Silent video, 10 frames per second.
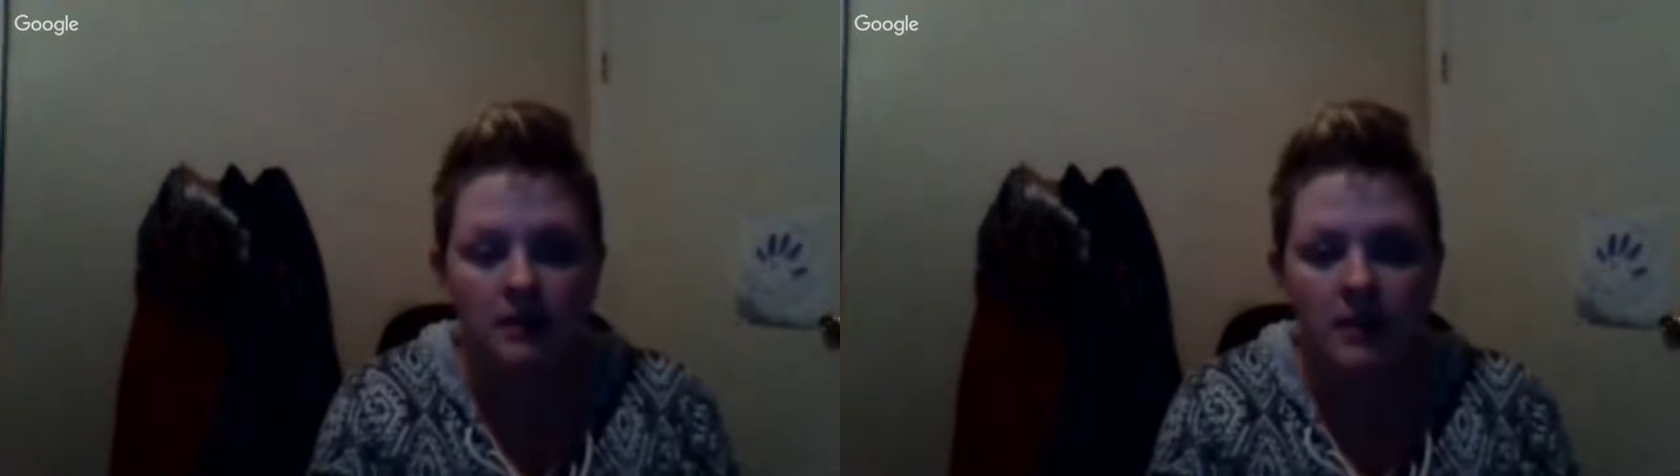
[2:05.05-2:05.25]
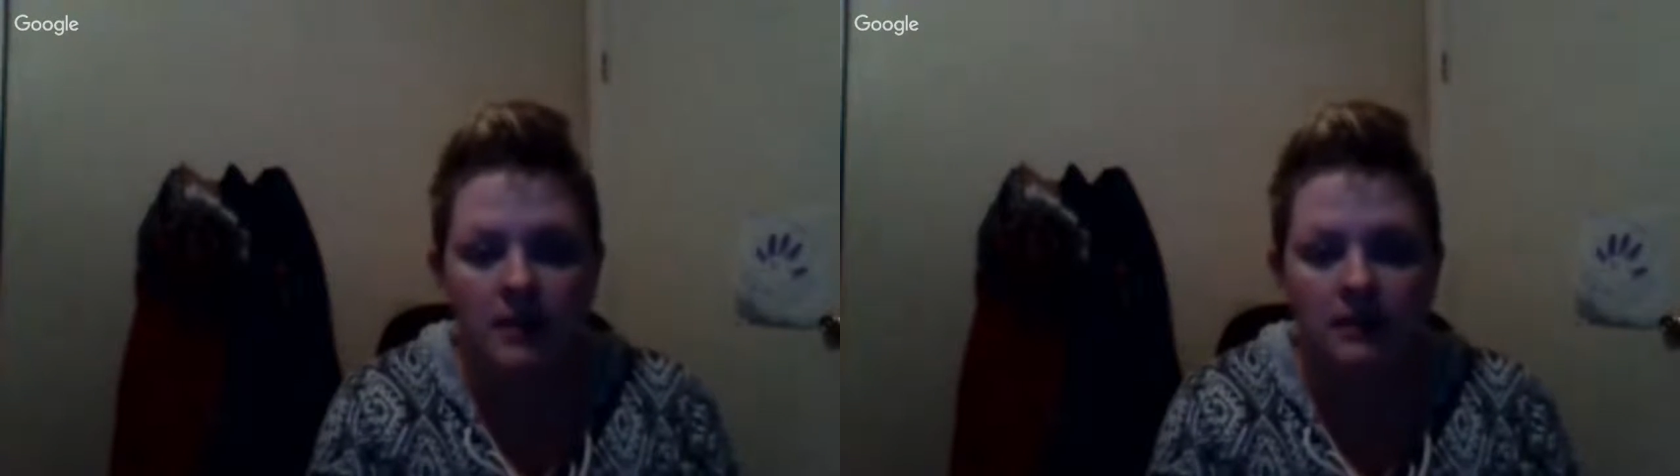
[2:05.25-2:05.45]

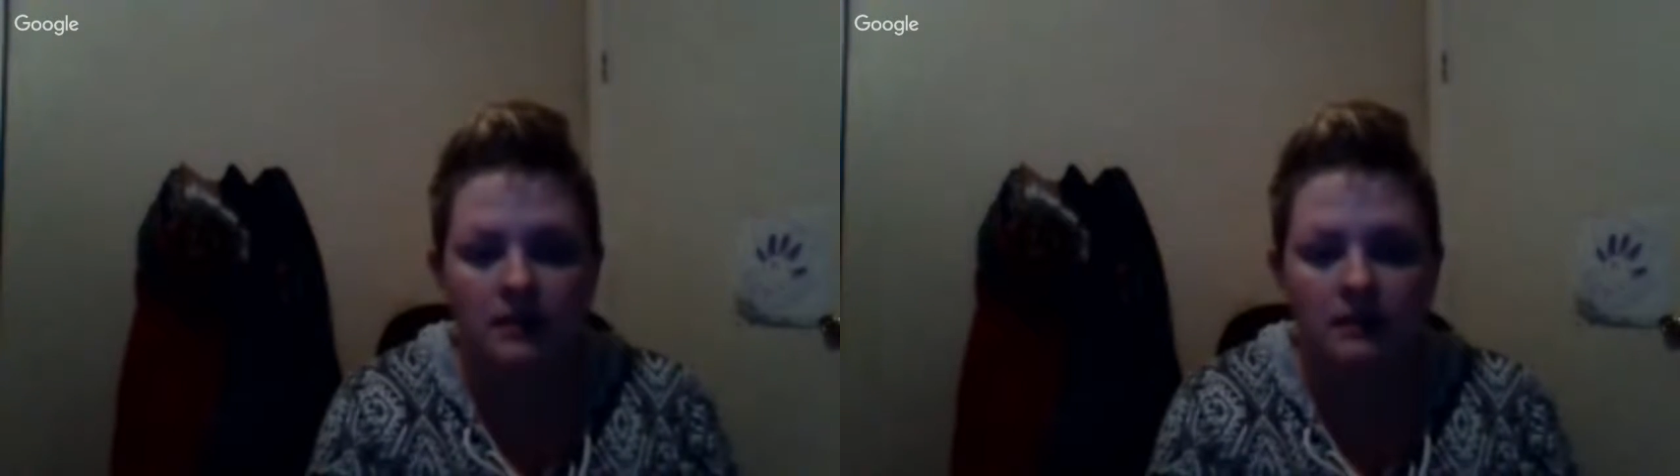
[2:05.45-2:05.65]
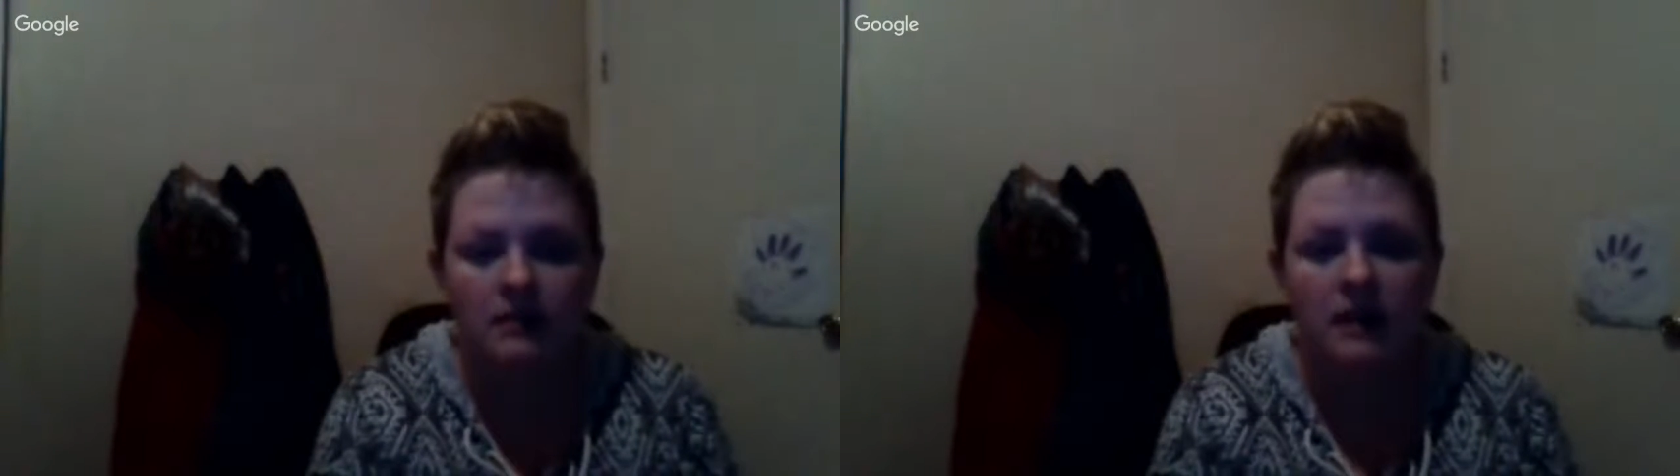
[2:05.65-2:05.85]
at
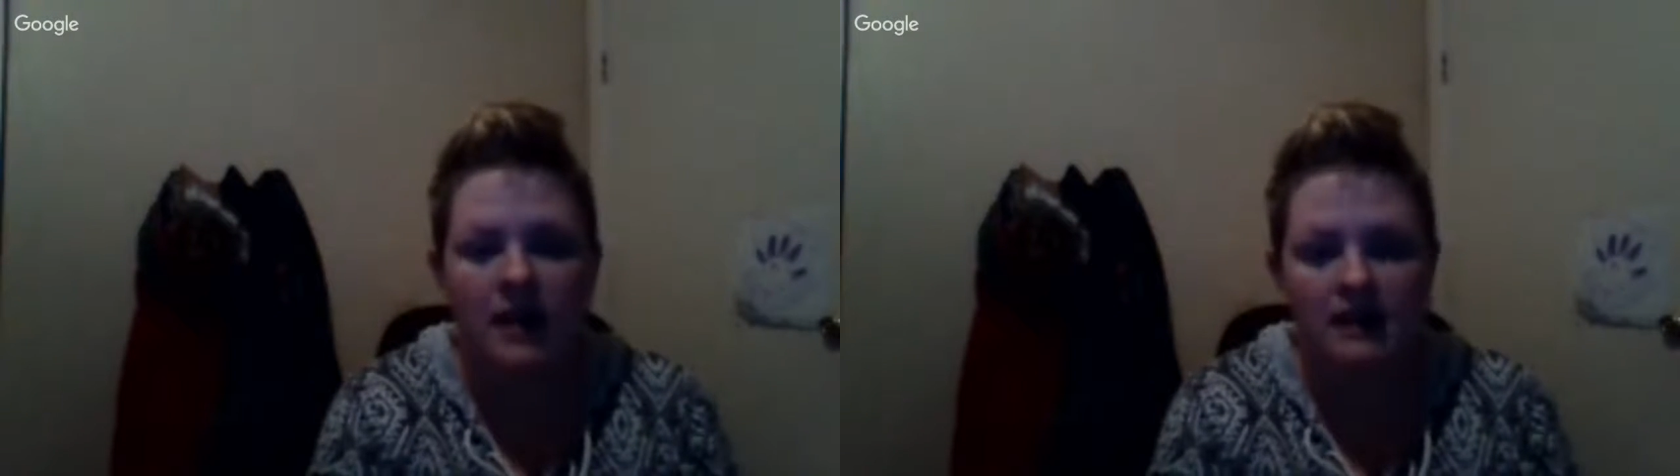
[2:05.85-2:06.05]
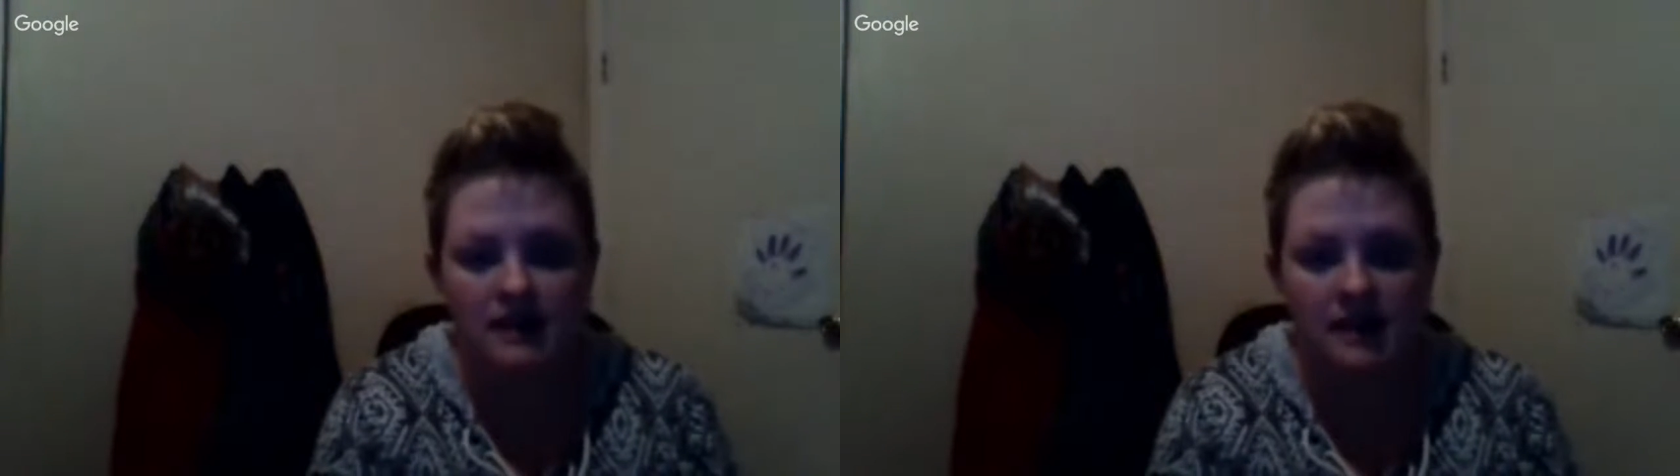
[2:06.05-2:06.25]
6
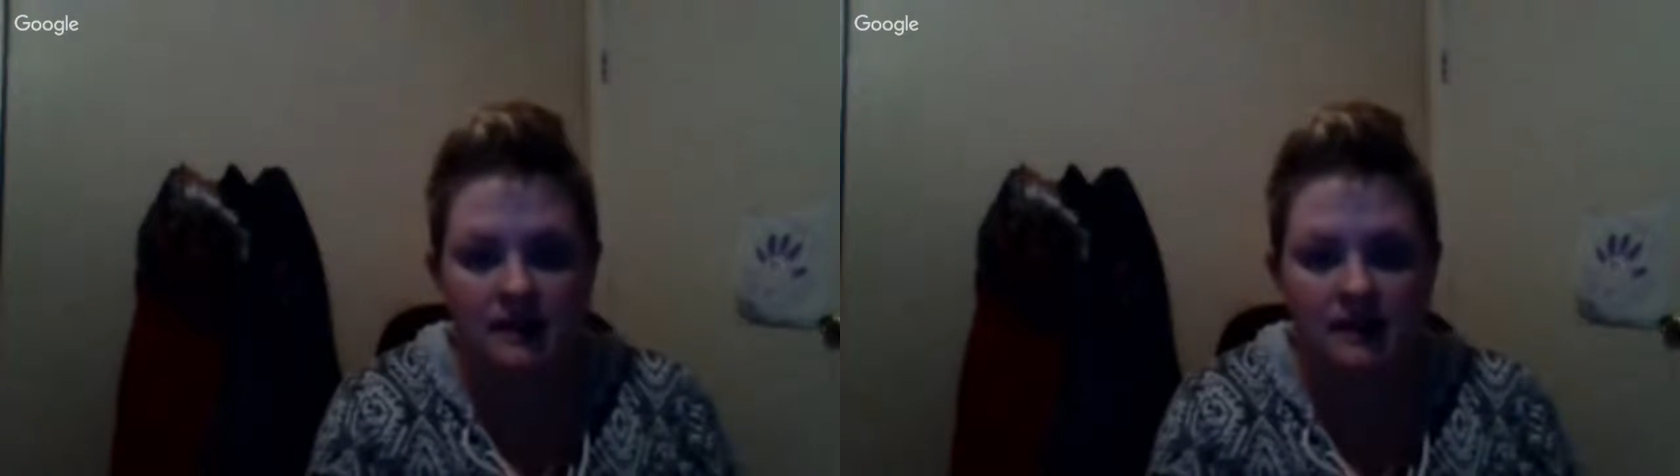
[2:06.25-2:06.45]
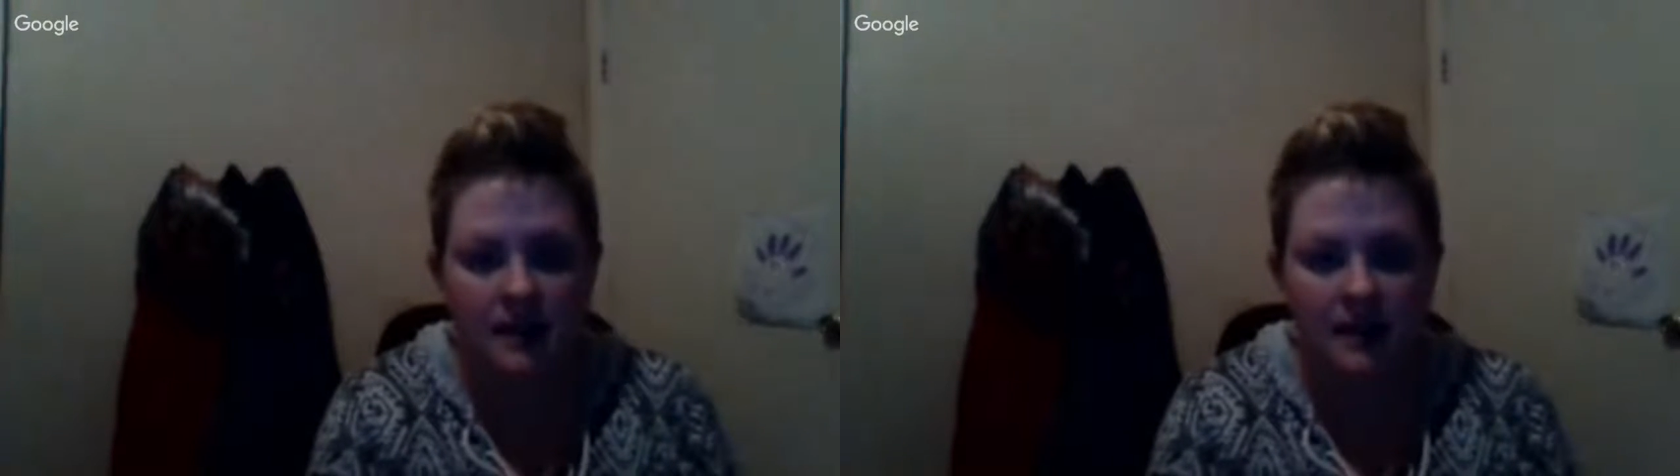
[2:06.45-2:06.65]
a.m.